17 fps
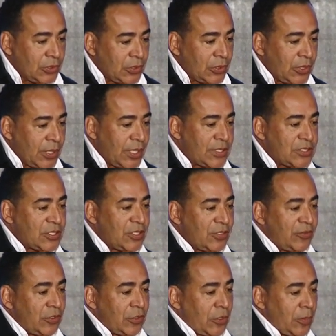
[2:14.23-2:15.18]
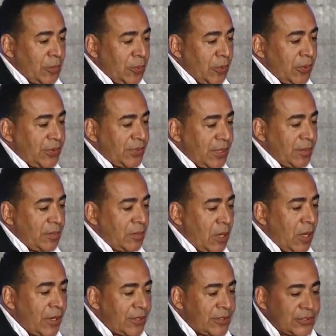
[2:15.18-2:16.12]
And so if you could put the
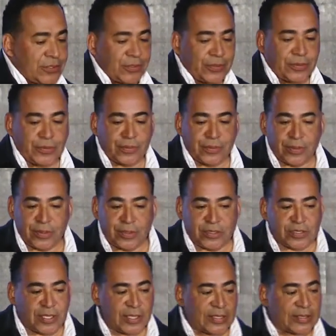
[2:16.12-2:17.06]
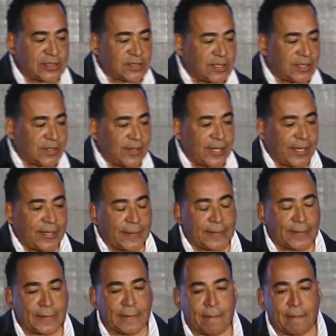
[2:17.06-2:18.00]
monitor there so I could see
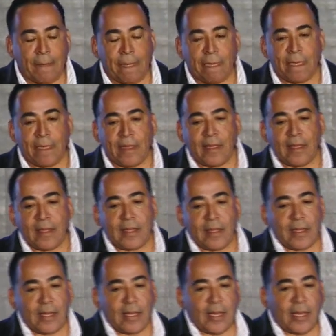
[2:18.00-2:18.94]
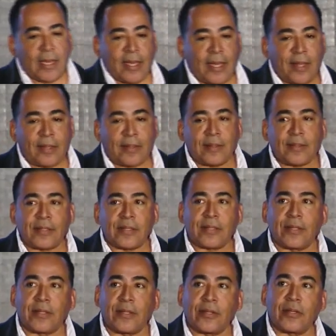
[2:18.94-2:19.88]
that.
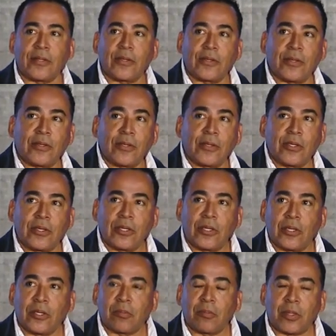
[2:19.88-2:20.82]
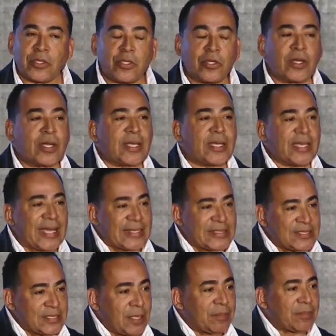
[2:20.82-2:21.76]
But you're going to get
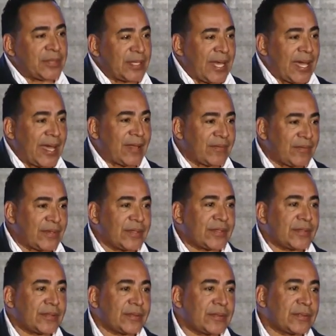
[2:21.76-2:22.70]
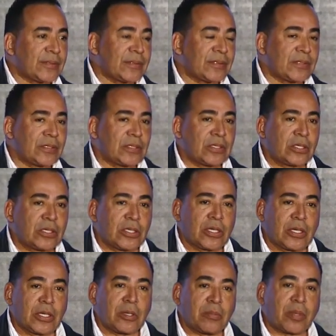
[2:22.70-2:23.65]
something out of it.
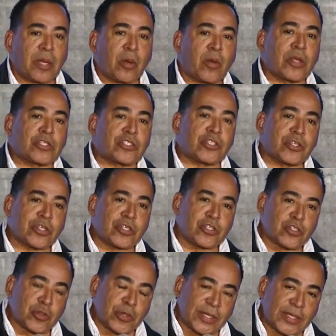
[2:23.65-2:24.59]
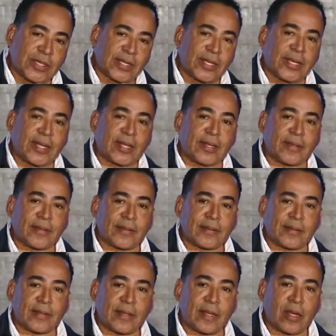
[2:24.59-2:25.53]
But I want you to drink it in.
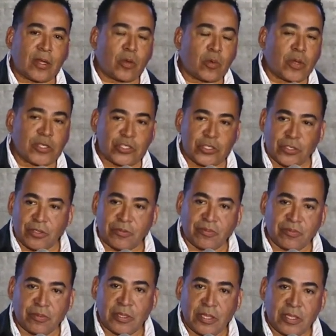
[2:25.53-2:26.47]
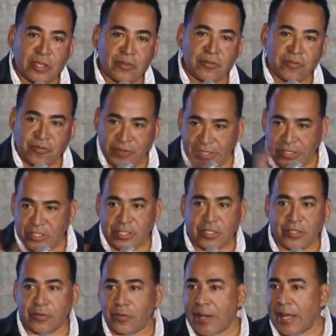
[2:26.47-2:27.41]
And I don't want you to
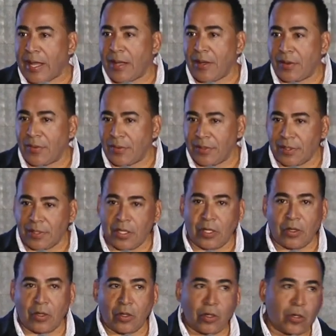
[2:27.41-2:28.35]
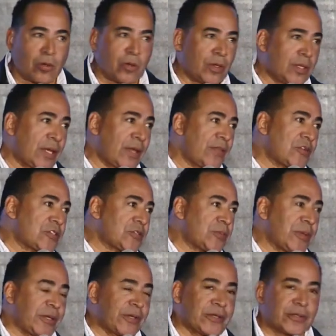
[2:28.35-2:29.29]
fidget around and go, oh, another
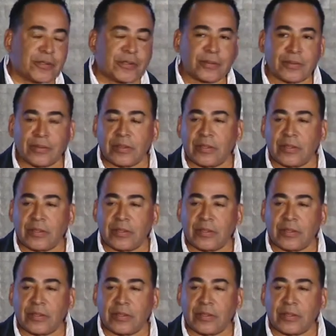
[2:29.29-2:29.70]
speaker.